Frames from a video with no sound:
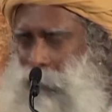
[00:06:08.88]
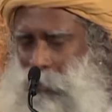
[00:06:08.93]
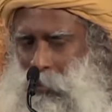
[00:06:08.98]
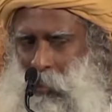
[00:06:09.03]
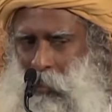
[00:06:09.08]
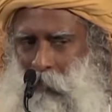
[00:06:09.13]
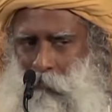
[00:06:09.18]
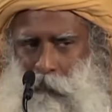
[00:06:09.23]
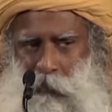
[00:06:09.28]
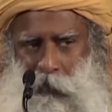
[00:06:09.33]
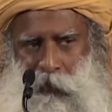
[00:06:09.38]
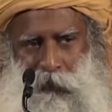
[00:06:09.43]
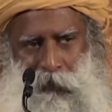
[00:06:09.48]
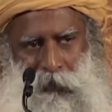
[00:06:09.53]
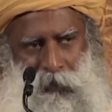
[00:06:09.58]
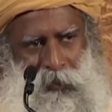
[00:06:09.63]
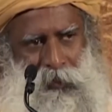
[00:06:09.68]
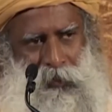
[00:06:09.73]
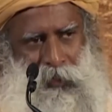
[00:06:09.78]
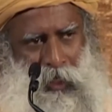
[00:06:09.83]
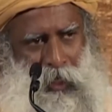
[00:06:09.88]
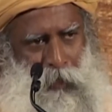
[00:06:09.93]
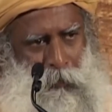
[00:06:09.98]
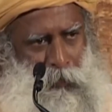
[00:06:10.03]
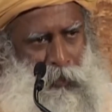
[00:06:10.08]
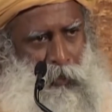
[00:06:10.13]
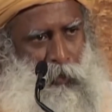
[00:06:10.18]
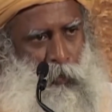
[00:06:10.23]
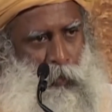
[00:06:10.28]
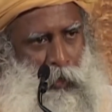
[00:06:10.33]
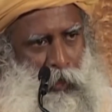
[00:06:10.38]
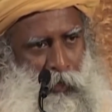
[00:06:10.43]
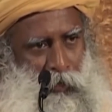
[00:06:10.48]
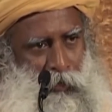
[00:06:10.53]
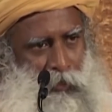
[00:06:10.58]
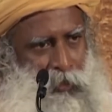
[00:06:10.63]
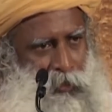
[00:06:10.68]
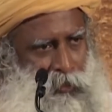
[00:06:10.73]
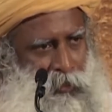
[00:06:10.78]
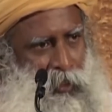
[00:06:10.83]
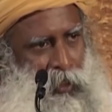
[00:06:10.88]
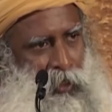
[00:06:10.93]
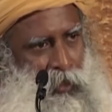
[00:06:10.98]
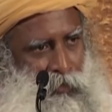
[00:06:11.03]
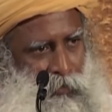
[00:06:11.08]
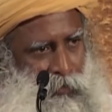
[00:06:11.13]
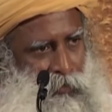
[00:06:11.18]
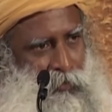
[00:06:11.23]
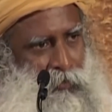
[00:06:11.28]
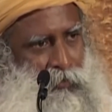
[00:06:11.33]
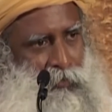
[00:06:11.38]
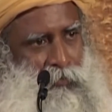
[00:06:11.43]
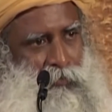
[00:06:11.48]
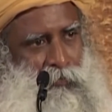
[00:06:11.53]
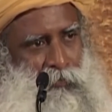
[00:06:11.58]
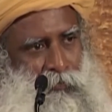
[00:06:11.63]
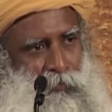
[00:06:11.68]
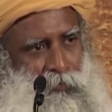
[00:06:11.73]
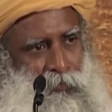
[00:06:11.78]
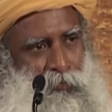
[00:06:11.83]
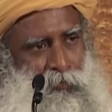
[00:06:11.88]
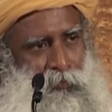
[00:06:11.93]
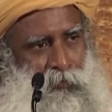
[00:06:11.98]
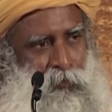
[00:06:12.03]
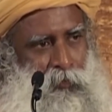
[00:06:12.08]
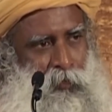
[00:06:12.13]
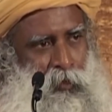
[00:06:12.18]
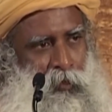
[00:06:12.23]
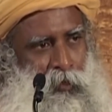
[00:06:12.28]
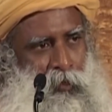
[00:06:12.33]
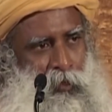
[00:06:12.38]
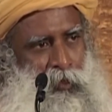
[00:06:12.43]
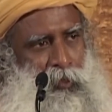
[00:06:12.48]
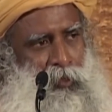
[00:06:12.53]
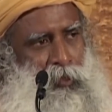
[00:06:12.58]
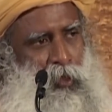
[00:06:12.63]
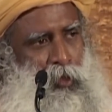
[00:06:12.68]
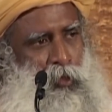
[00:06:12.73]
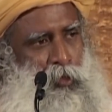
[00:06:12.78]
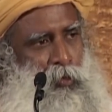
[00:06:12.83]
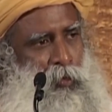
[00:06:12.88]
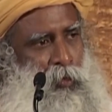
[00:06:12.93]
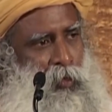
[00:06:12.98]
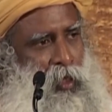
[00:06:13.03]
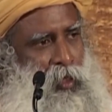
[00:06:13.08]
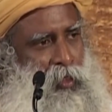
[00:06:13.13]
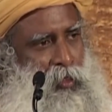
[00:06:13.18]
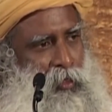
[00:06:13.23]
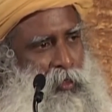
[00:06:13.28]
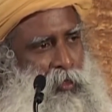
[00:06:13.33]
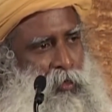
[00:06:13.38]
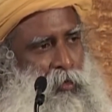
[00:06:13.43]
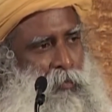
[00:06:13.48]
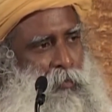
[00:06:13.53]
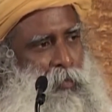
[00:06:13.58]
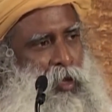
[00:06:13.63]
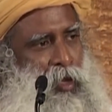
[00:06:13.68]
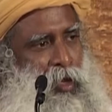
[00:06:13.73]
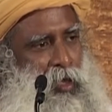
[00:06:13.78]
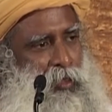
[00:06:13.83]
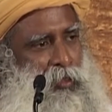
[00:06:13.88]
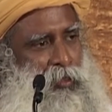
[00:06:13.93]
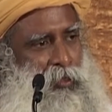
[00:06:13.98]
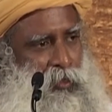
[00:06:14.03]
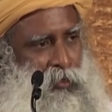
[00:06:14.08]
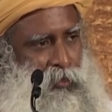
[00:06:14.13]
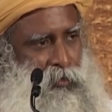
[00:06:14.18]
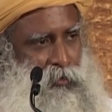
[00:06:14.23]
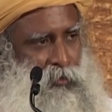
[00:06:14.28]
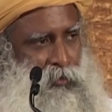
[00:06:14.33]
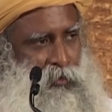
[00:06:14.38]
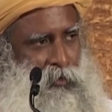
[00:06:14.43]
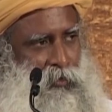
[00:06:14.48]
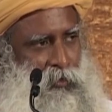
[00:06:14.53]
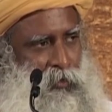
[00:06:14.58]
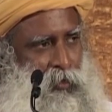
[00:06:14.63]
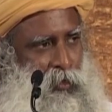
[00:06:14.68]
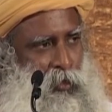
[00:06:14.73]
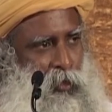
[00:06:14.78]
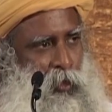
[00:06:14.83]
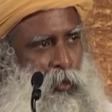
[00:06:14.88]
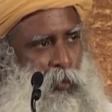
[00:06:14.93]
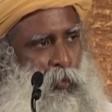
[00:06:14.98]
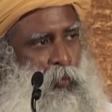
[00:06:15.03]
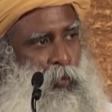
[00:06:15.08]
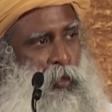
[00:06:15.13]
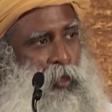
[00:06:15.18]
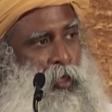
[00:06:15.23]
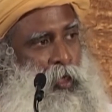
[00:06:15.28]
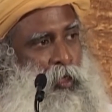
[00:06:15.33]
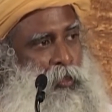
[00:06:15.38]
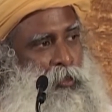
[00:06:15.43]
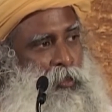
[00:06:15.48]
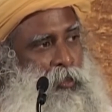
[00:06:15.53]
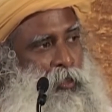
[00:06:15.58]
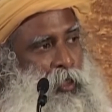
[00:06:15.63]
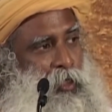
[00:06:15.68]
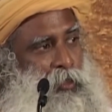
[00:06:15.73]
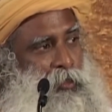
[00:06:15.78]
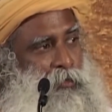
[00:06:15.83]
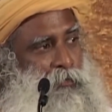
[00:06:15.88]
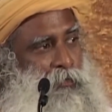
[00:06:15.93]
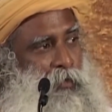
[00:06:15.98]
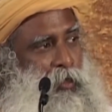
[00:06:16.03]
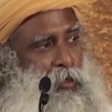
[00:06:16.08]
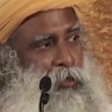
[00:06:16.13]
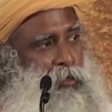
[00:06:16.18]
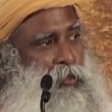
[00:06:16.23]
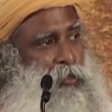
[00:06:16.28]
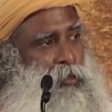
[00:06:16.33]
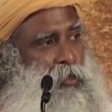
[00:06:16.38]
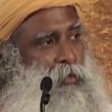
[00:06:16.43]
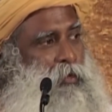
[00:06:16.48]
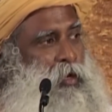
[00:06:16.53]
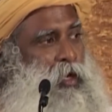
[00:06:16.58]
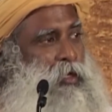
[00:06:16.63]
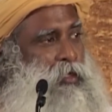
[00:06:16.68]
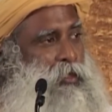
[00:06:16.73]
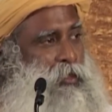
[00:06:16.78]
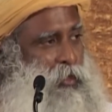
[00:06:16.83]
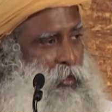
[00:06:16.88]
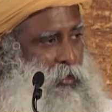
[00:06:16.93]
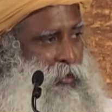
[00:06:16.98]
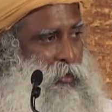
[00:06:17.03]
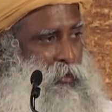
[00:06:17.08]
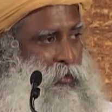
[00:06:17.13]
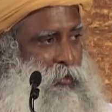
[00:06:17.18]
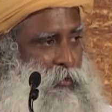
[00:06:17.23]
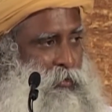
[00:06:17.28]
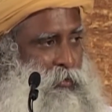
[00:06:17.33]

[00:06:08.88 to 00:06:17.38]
The life process is happening well, that's health. It's not your idea or my idea. We are acting as if health is our idea,